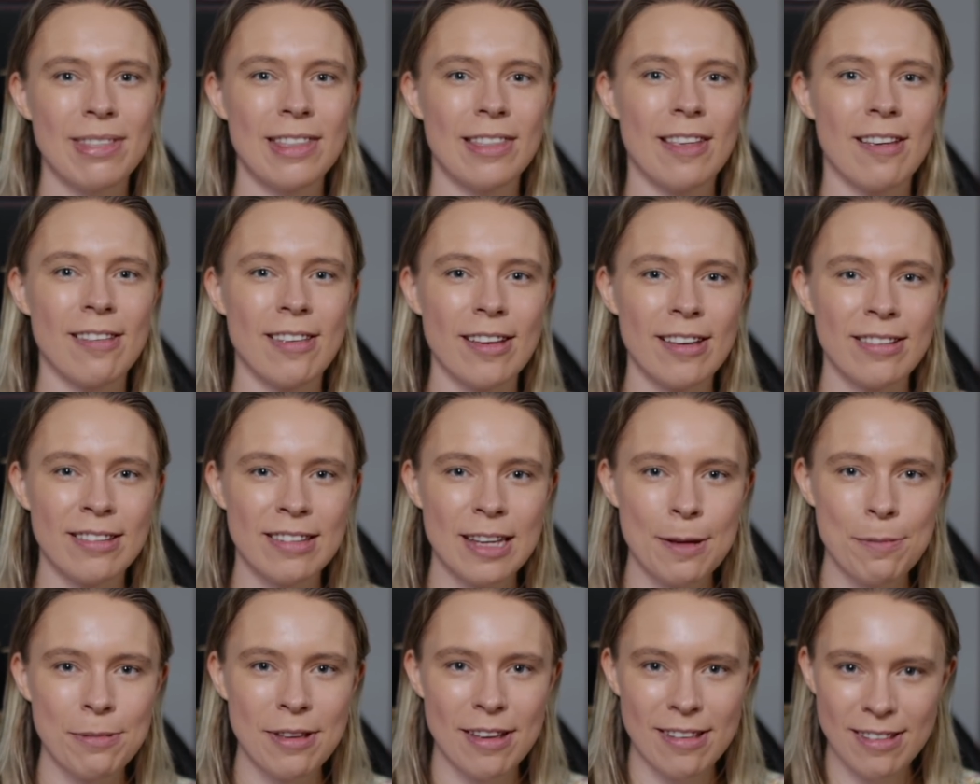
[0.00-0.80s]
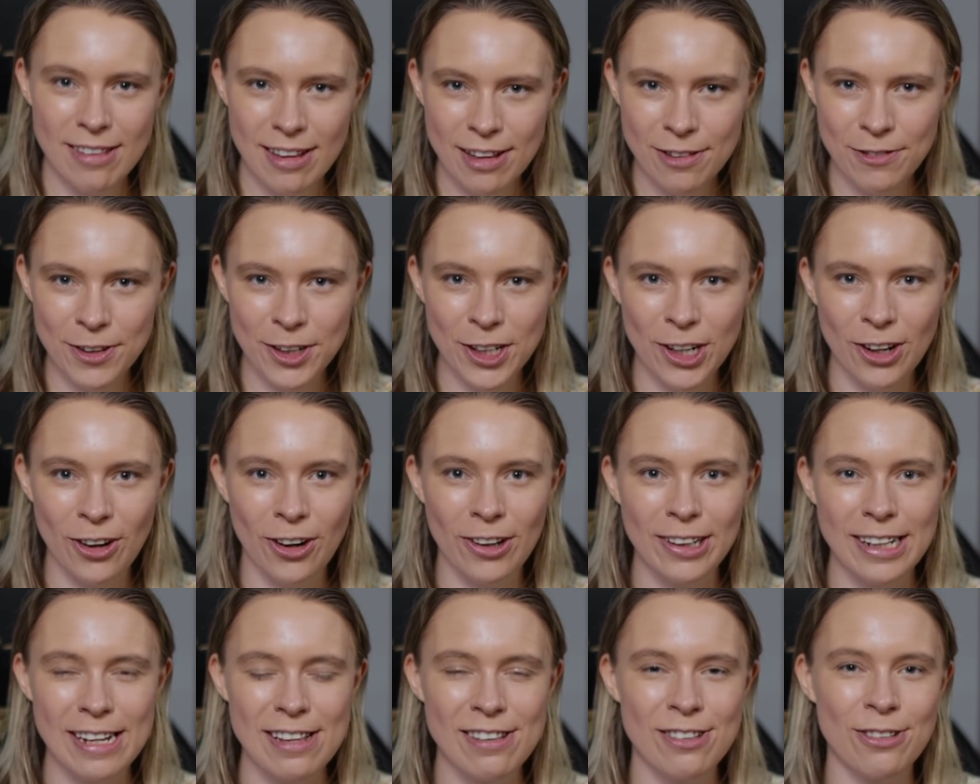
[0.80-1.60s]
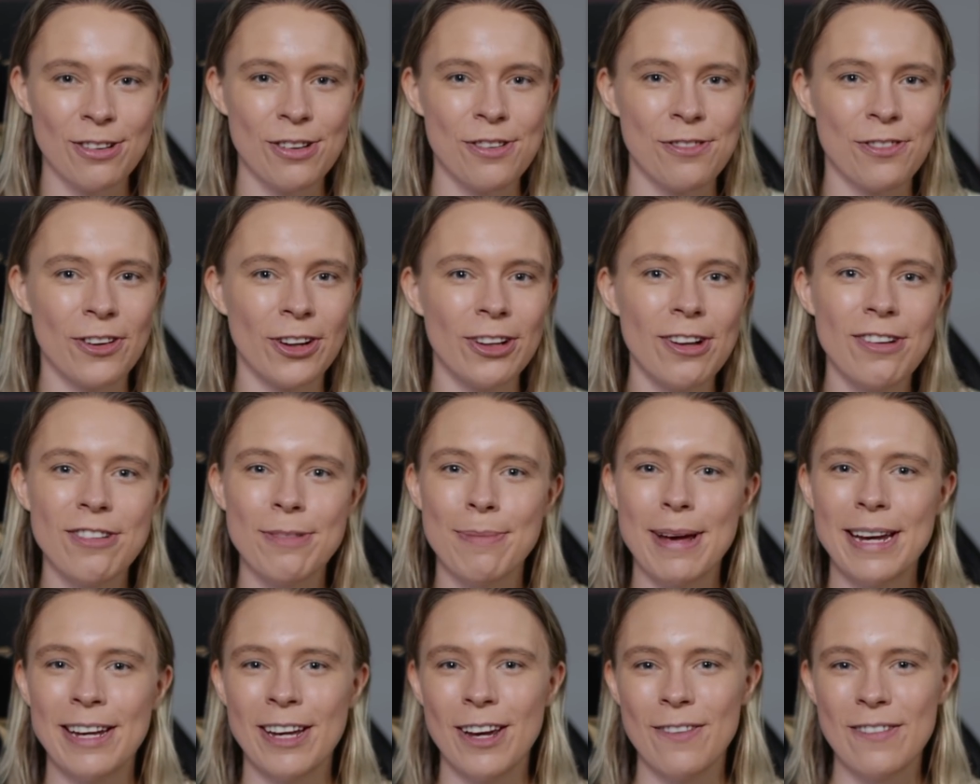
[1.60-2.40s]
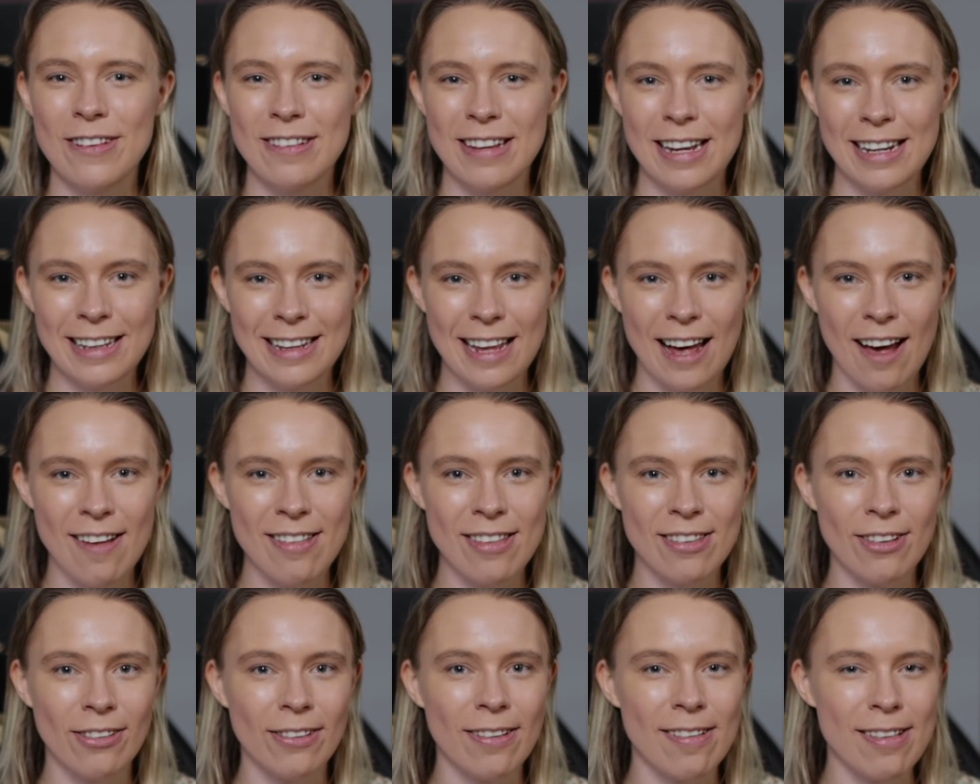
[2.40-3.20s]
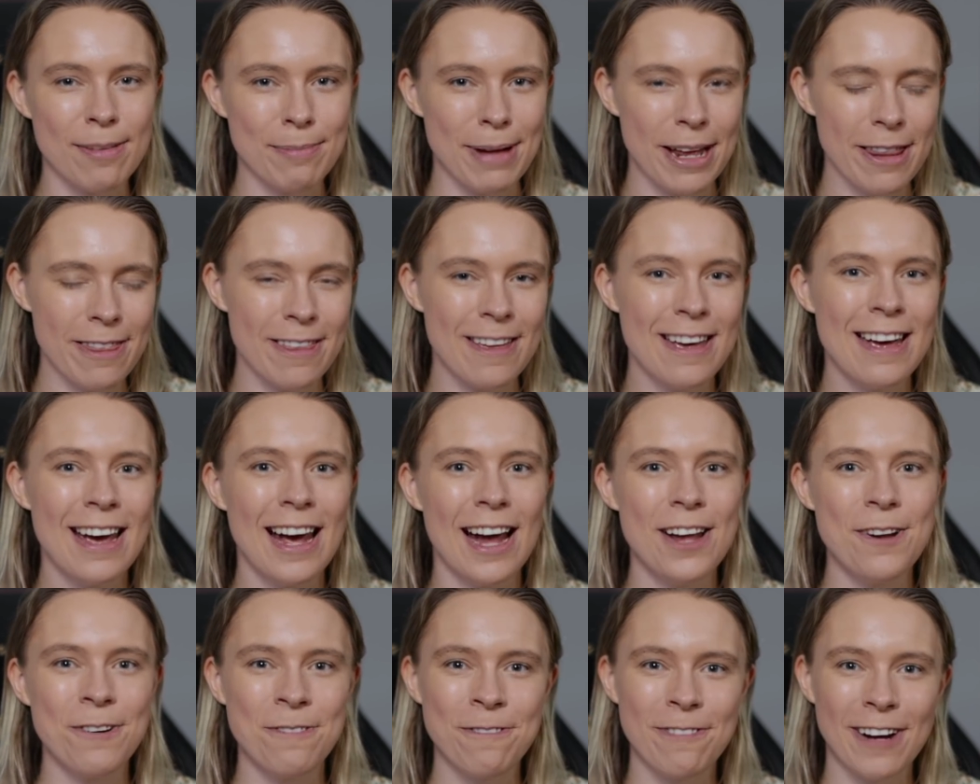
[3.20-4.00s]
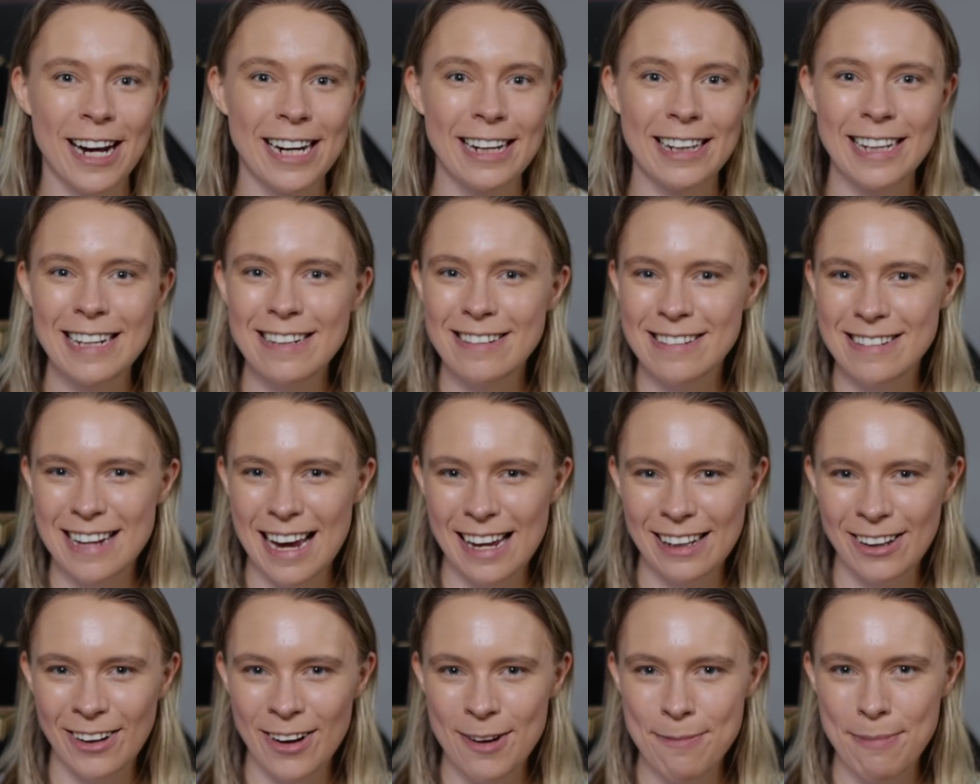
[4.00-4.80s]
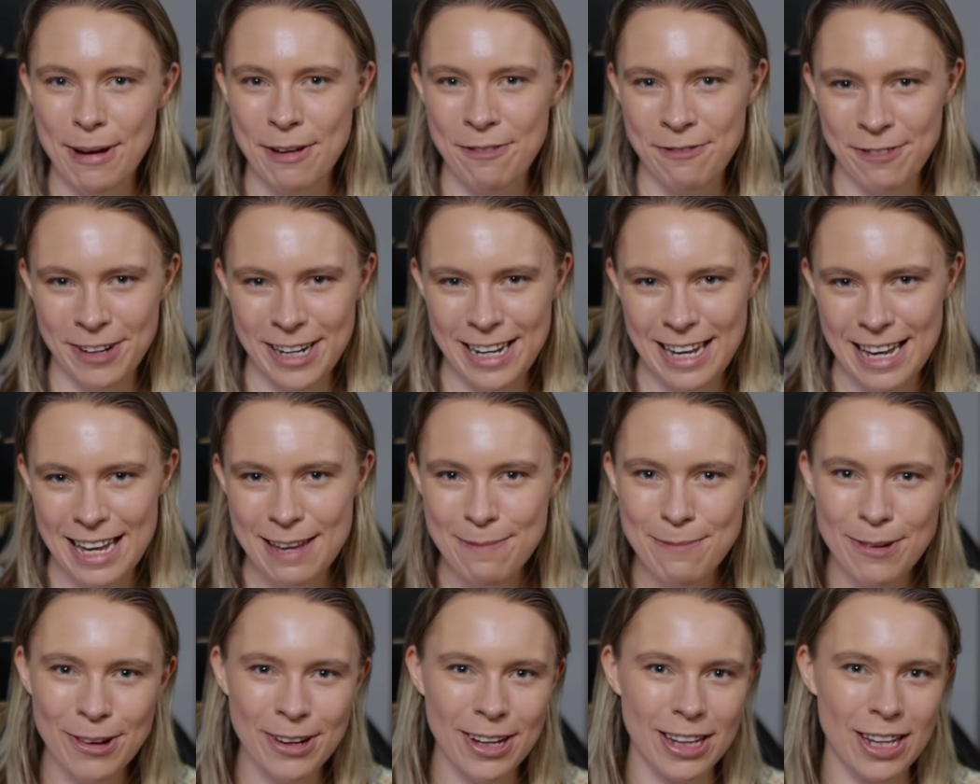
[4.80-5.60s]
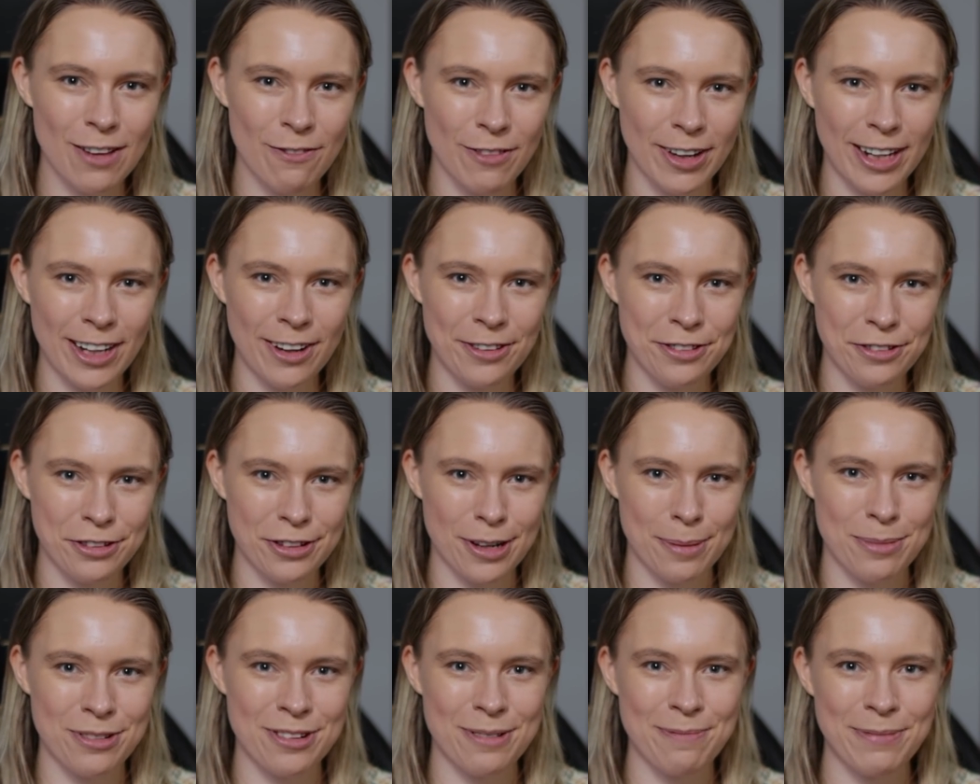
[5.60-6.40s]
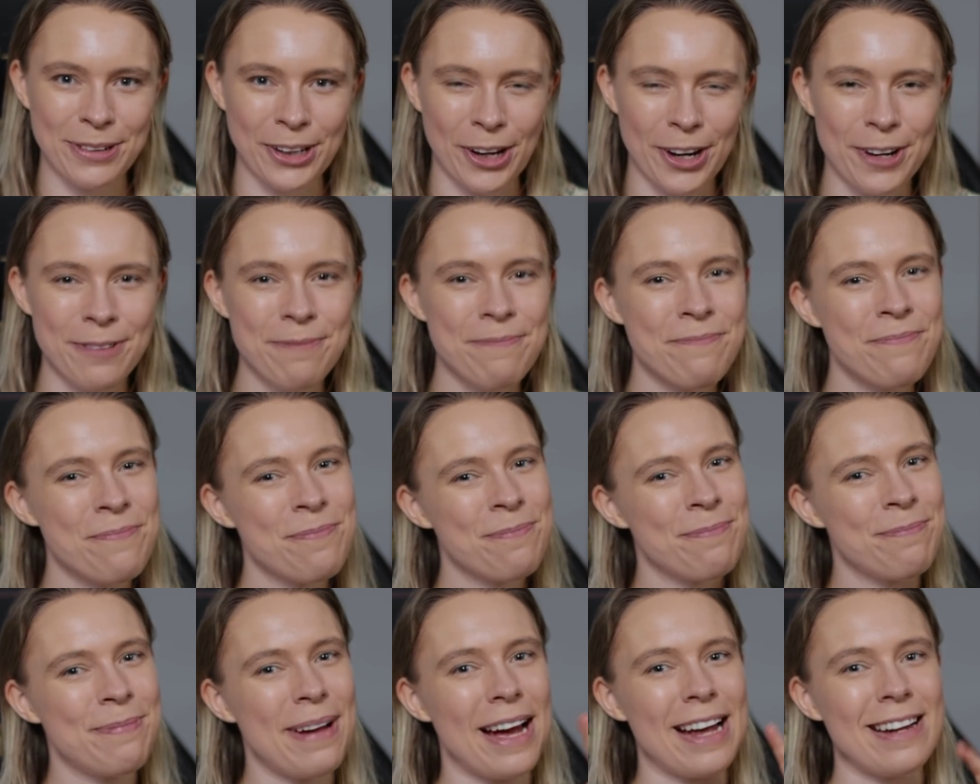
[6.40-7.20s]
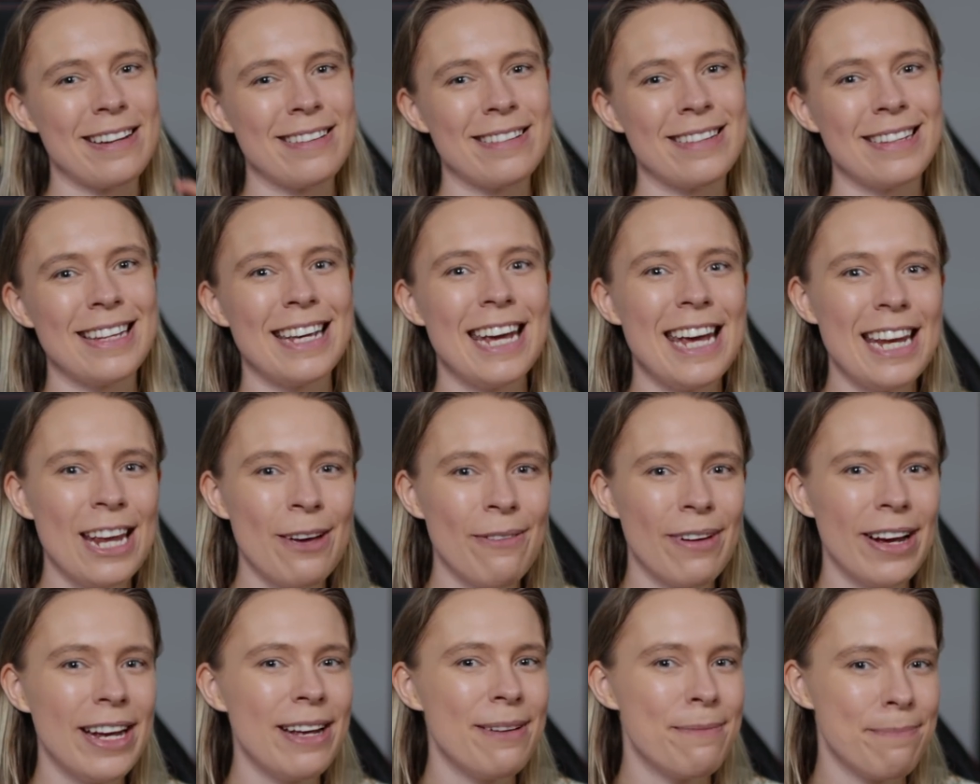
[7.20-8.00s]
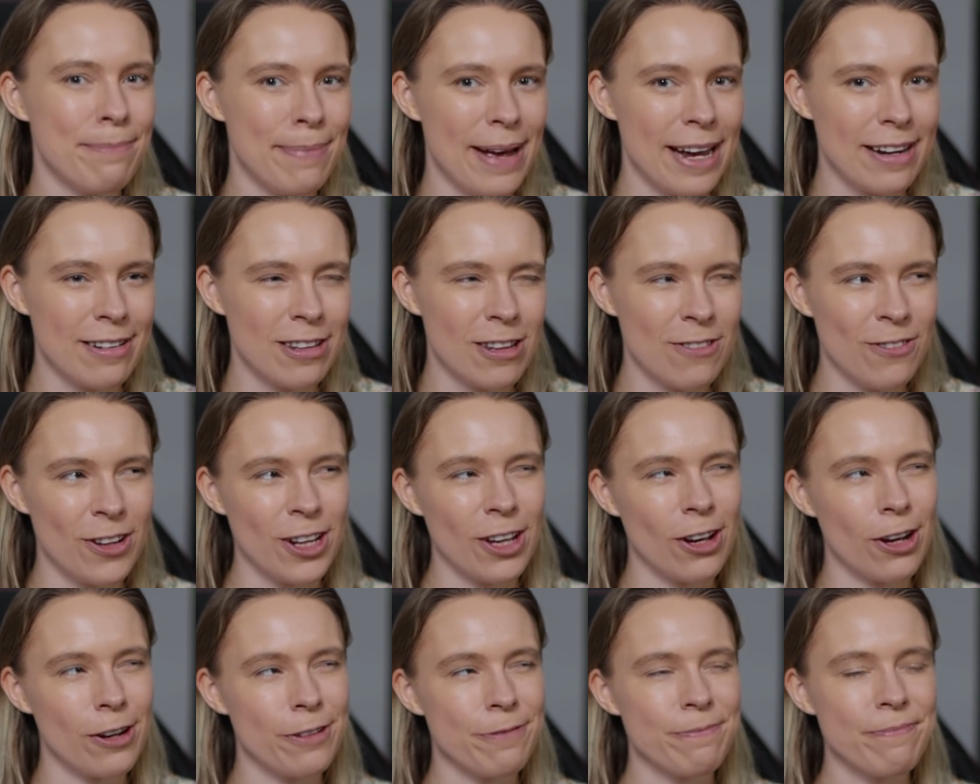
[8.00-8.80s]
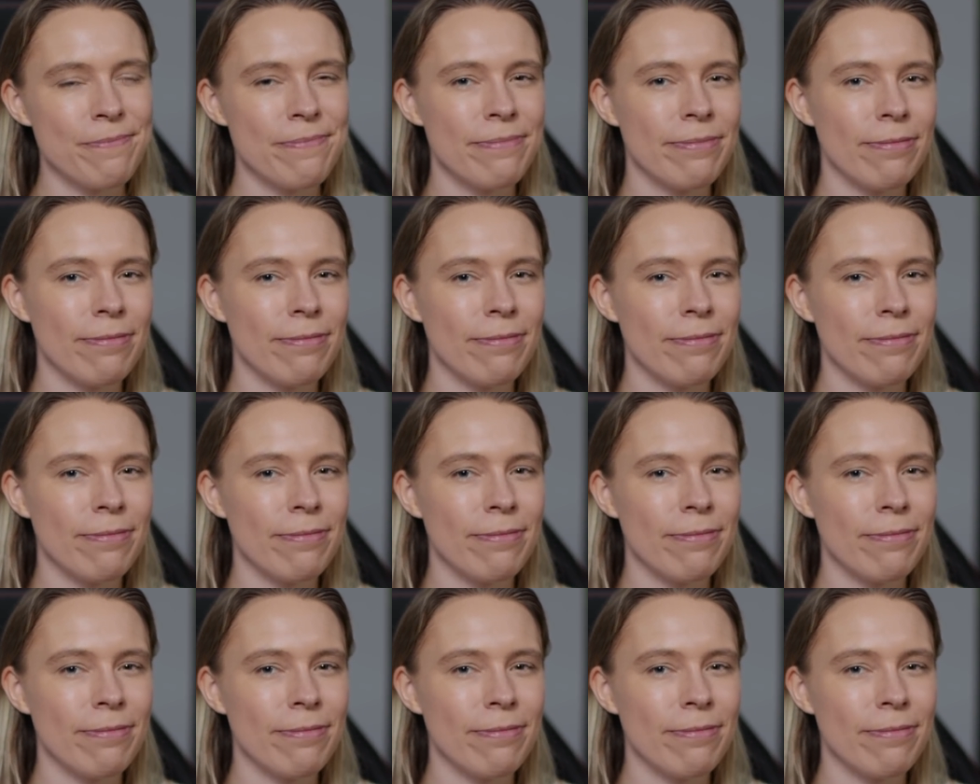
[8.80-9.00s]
The six tips at six-figure online stores follow to make over $10,000 a month, and you'll find a link to download my free ebook in the video description below. But anyway, back to the video.